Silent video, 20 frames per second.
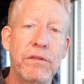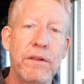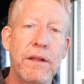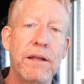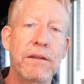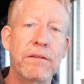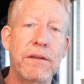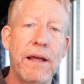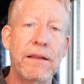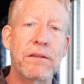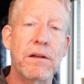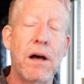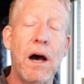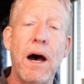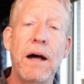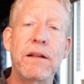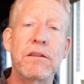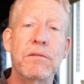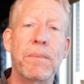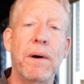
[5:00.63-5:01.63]
this as a
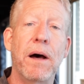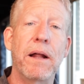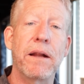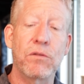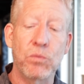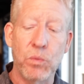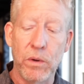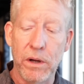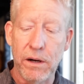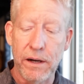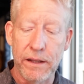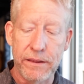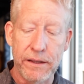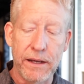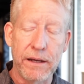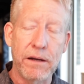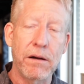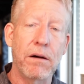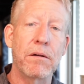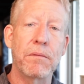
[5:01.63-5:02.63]
hotspot as well. I
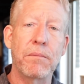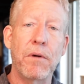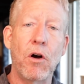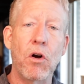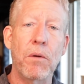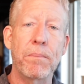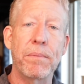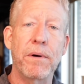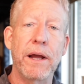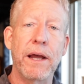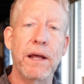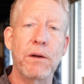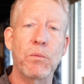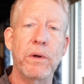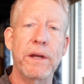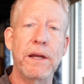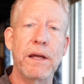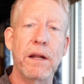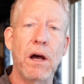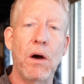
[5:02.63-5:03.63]
think on our plan,
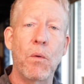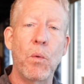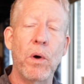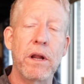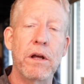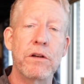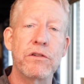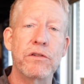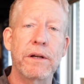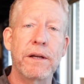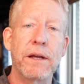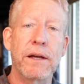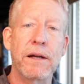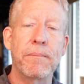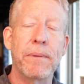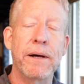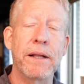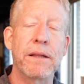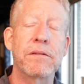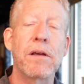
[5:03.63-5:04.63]
we get a 100
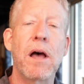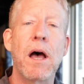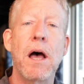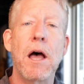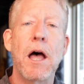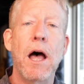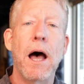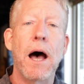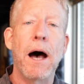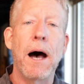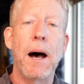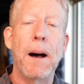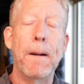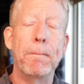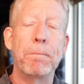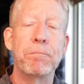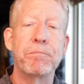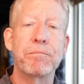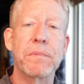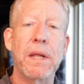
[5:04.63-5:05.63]
gigabytes
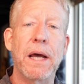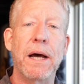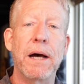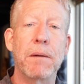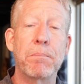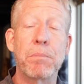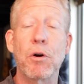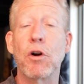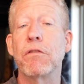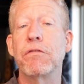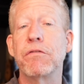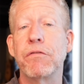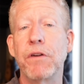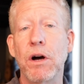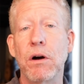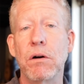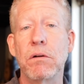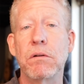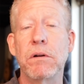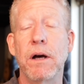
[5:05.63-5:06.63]
per
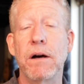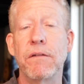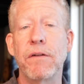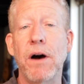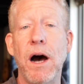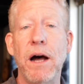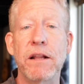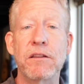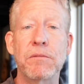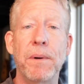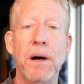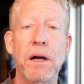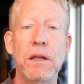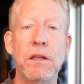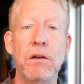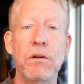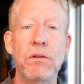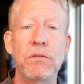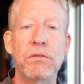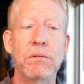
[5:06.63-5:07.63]
phone of hotspot
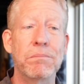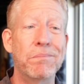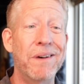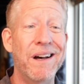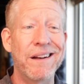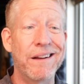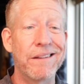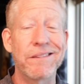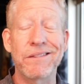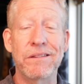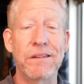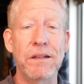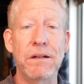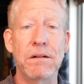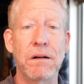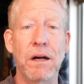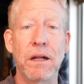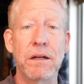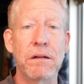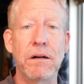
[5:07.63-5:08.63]
use, but it's
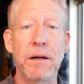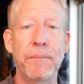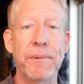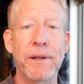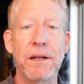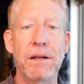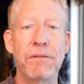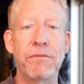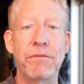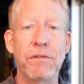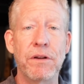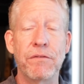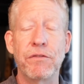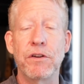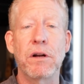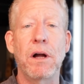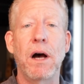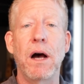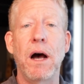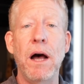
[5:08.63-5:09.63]
still unlimited if
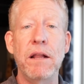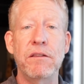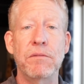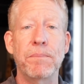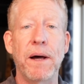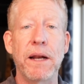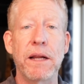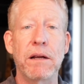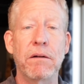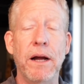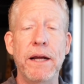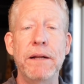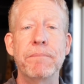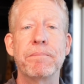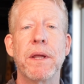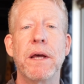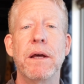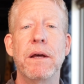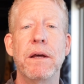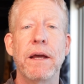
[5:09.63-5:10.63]
you're not hotspotting,
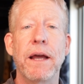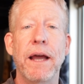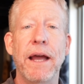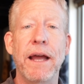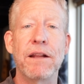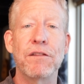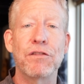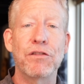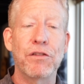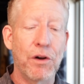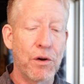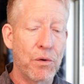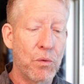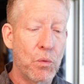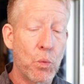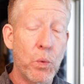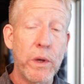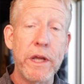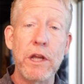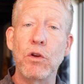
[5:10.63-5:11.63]
right? And so
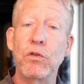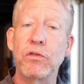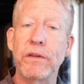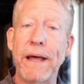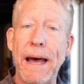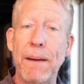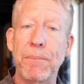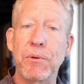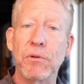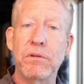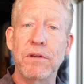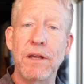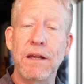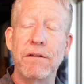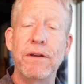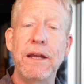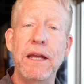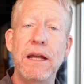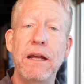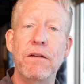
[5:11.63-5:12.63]
we use Apple
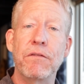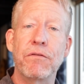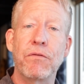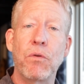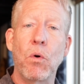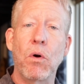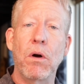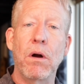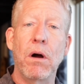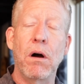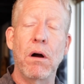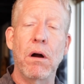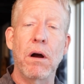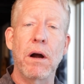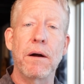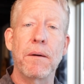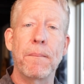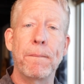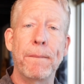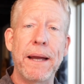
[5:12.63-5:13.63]
TV for
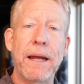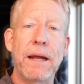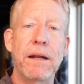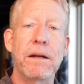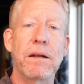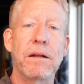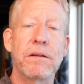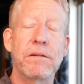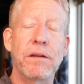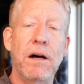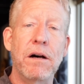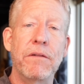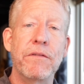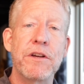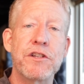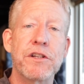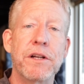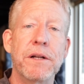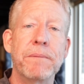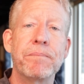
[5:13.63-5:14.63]
our main
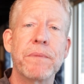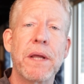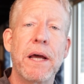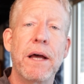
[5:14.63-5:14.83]
television.